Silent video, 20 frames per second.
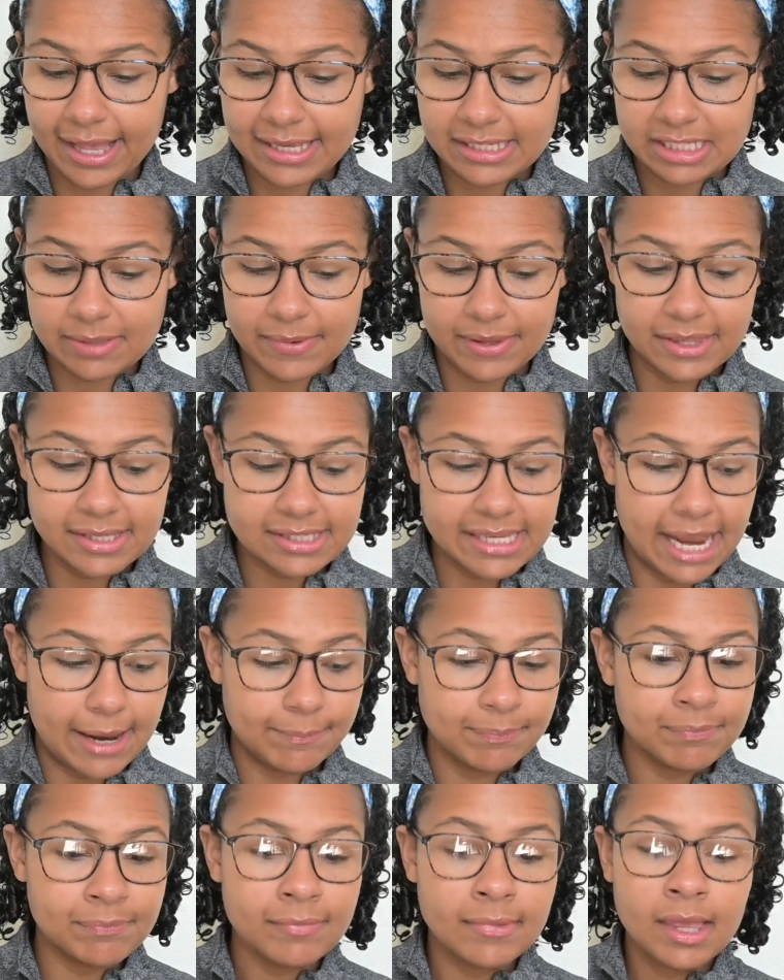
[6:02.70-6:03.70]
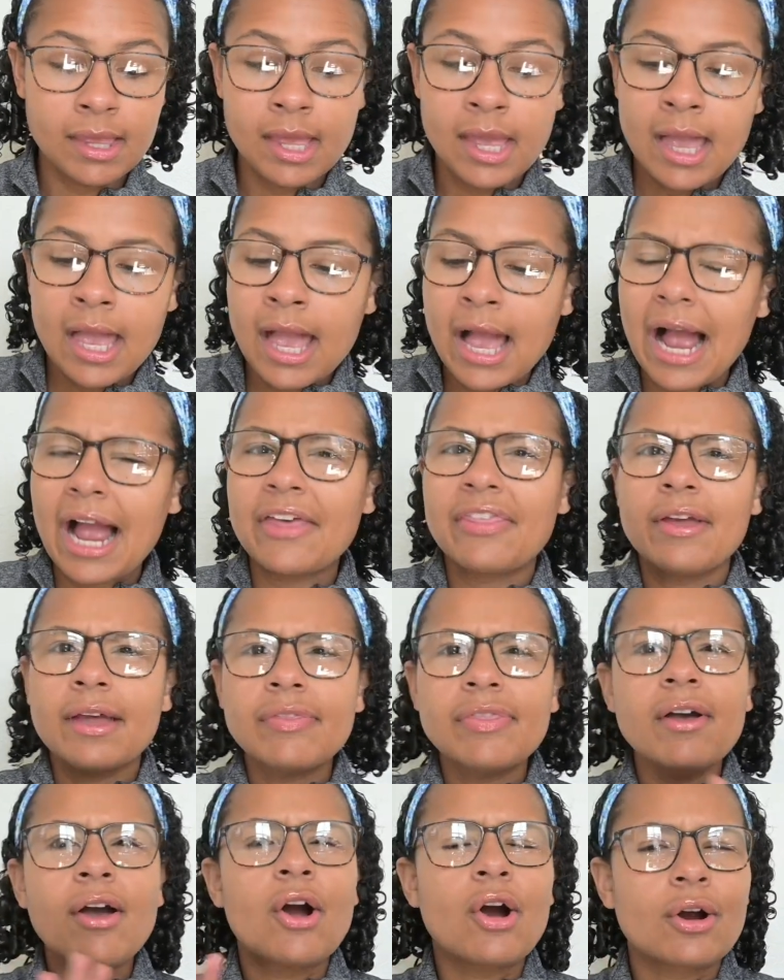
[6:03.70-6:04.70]
has to be the same. I
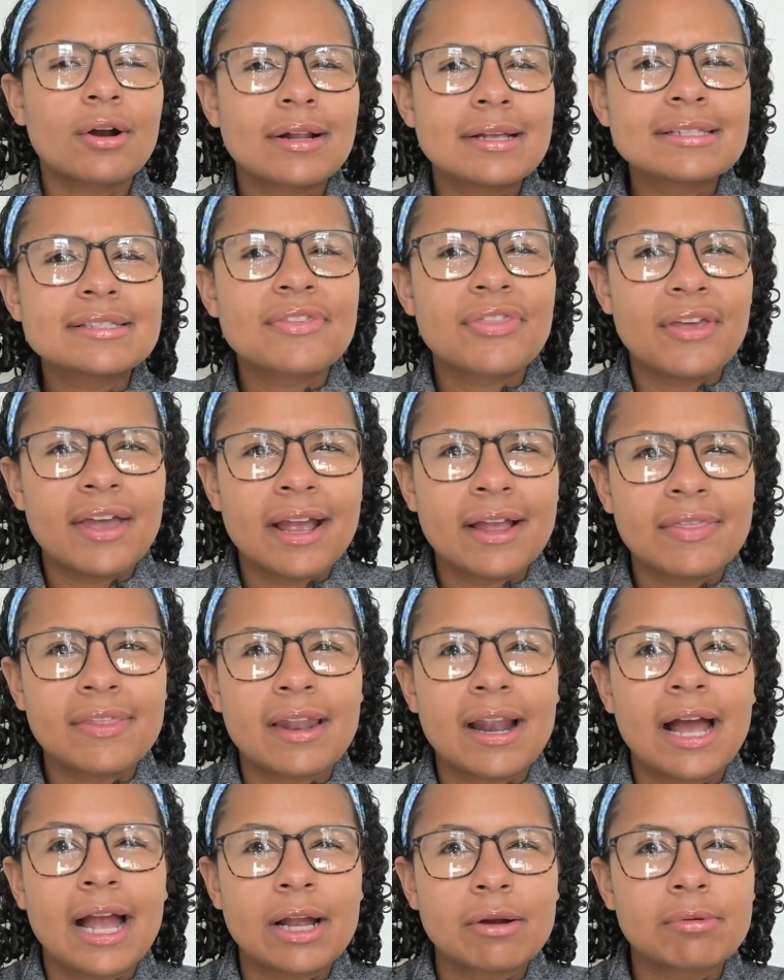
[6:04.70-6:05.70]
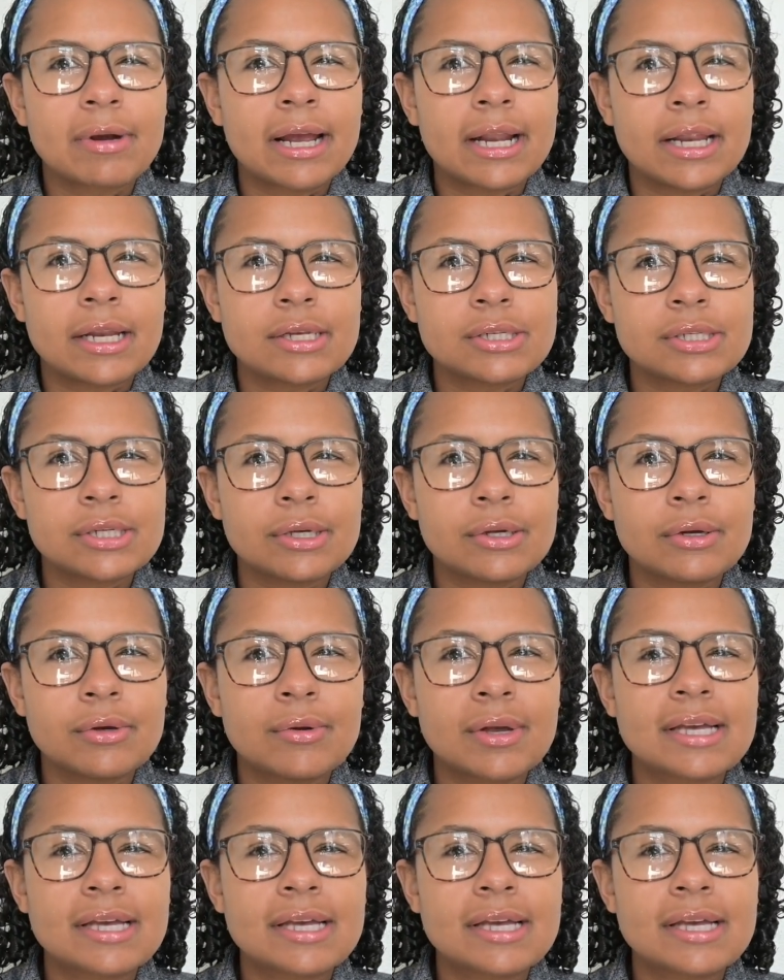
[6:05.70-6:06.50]
think the hardest thing that I ran into,